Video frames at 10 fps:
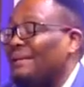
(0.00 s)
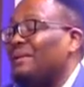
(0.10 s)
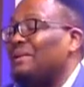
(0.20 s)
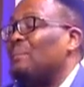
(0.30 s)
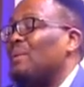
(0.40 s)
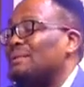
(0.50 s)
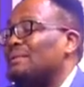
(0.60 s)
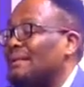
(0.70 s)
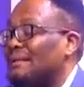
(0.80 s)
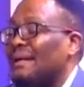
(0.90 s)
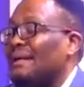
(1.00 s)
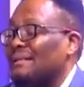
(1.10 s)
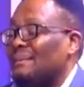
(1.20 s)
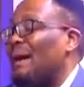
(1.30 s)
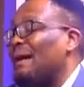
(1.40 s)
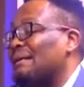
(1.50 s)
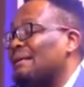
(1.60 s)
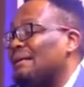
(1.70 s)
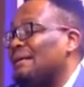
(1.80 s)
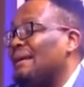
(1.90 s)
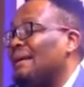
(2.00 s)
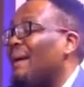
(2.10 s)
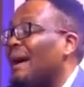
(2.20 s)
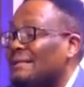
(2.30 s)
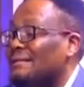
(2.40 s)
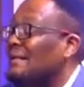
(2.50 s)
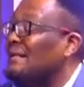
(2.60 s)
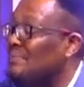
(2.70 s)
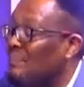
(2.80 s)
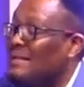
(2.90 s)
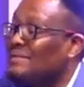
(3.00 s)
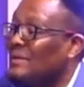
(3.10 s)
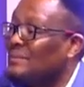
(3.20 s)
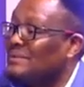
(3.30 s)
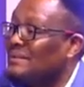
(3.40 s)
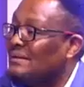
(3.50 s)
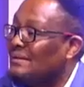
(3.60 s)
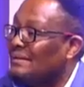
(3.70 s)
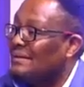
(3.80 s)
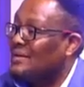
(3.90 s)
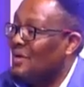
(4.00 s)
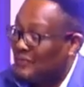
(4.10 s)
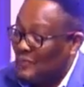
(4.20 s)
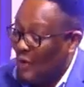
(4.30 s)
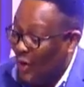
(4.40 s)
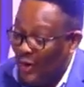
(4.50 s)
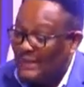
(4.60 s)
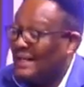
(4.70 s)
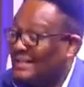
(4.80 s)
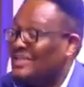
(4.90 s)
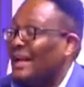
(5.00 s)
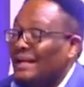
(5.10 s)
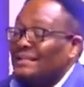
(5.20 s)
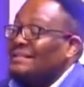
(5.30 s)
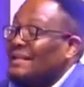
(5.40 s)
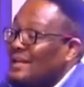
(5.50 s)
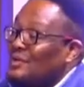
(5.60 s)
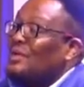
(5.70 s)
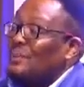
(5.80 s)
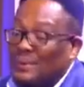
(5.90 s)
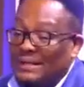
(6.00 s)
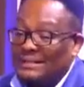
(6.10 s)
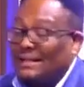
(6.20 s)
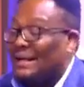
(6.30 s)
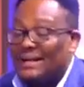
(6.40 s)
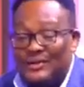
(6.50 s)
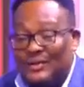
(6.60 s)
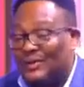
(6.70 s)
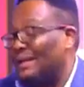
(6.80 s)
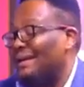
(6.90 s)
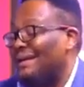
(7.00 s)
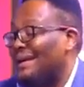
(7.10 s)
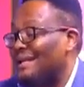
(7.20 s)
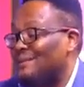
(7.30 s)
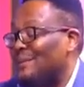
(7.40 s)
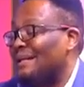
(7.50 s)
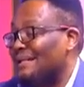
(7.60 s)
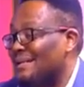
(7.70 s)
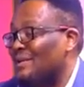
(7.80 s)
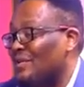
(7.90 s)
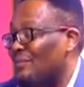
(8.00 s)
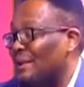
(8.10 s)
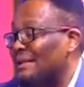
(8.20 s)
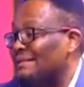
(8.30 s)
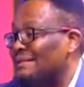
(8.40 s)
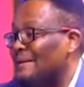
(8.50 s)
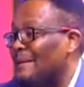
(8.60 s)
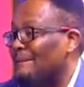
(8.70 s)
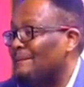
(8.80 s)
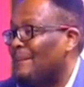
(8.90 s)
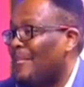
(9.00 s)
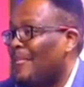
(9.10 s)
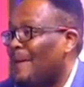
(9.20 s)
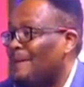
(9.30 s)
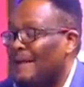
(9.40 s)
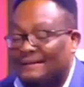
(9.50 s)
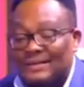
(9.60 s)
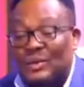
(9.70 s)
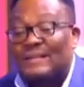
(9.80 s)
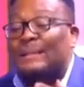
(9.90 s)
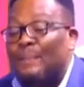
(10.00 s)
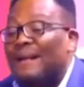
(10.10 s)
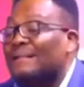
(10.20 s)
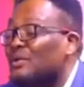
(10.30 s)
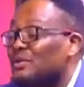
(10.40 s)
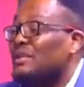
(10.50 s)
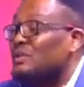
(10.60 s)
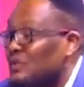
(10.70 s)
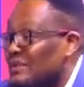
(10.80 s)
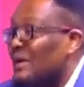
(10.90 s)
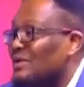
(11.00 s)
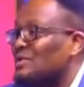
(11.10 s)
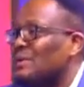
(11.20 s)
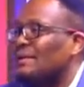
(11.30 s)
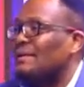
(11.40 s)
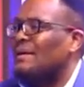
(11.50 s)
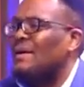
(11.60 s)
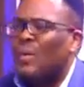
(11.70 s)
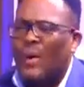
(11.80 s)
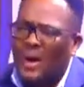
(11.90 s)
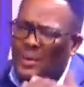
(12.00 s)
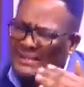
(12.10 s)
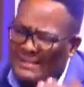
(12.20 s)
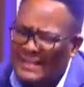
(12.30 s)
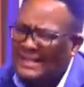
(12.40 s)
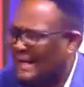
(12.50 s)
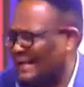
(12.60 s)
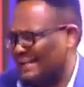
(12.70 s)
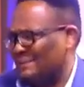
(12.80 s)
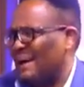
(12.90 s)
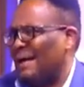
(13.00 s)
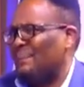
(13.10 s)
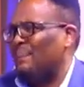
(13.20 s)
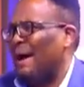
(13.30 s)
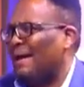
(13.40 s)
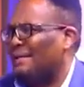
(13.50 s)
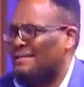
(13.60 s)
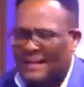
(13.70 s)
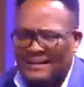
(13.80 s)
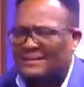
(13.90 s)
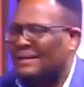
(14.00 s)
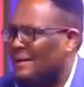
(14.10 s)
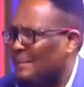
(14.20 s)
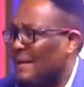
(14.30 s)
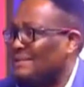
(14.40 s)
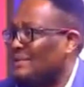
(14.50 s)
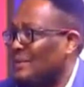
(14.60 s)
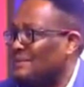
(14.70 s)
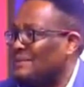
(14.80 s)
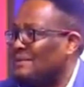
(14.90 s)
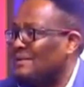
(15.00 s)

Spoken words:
there are reports that cadres are back in markets and in bus stops. You have to hold that challenge to the president and to the Inspector General of Police, that this was a matter you said you've dealt with. Why are we seeing cadres back at markets and bus stops?